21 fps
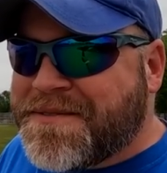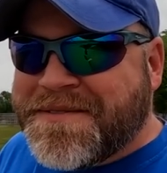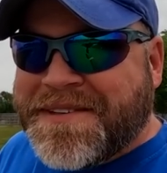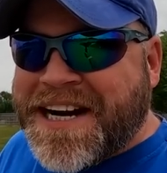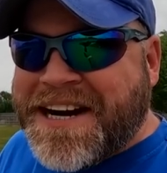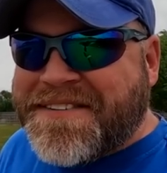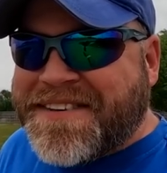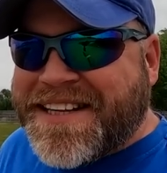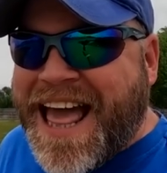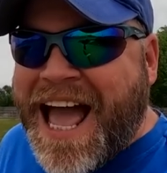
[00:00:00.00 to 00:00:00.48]

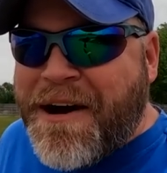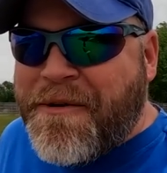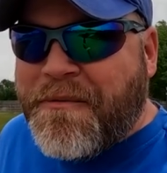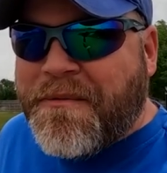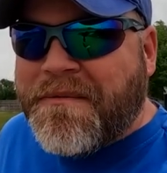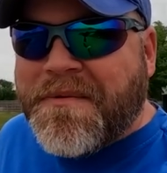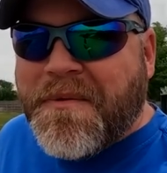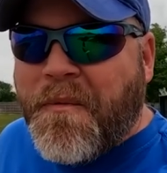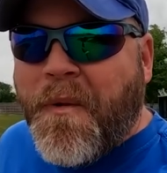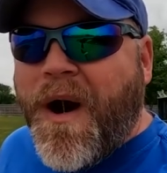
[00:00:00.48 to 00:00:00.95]
Whatever that
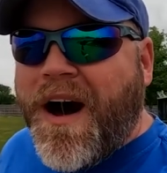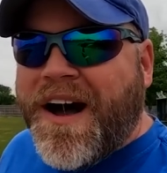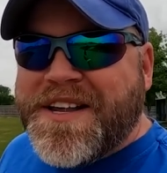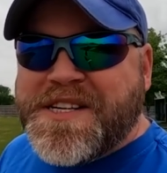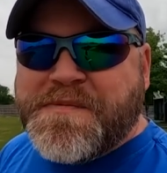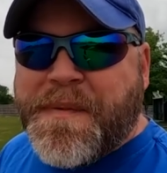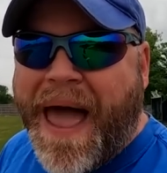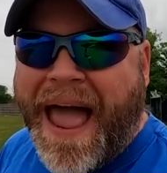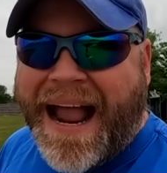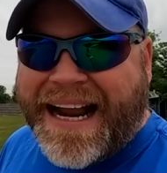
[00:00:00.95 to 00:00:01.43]

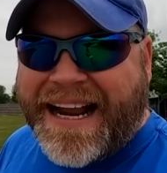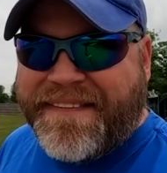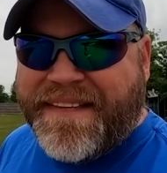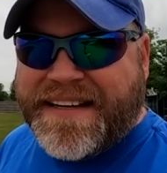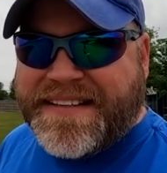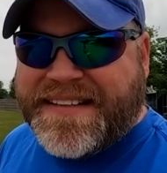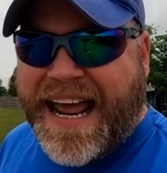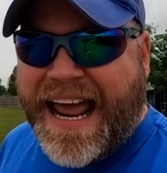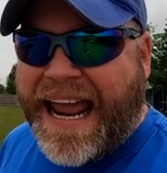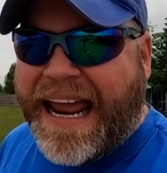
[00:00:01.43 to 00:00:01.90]
was back in
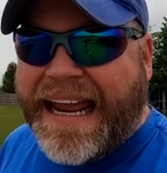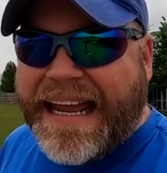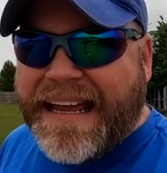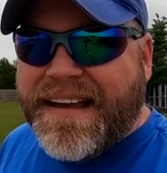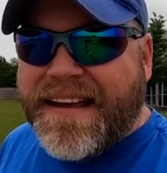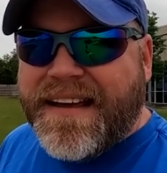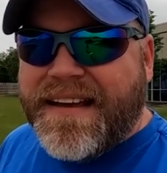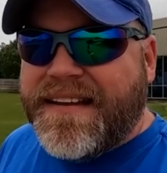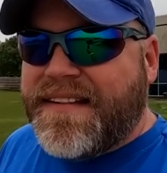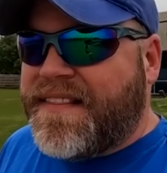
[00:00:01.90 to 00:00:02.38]
the day.
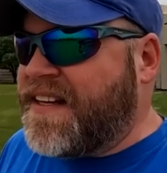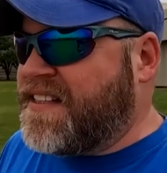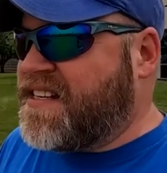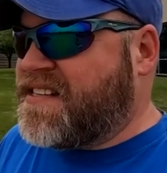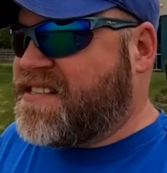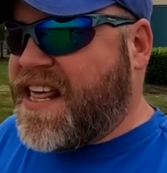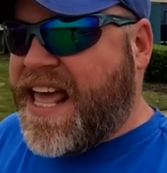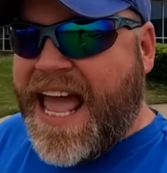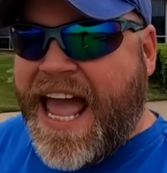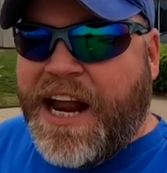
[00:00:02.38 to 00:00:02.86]
This is the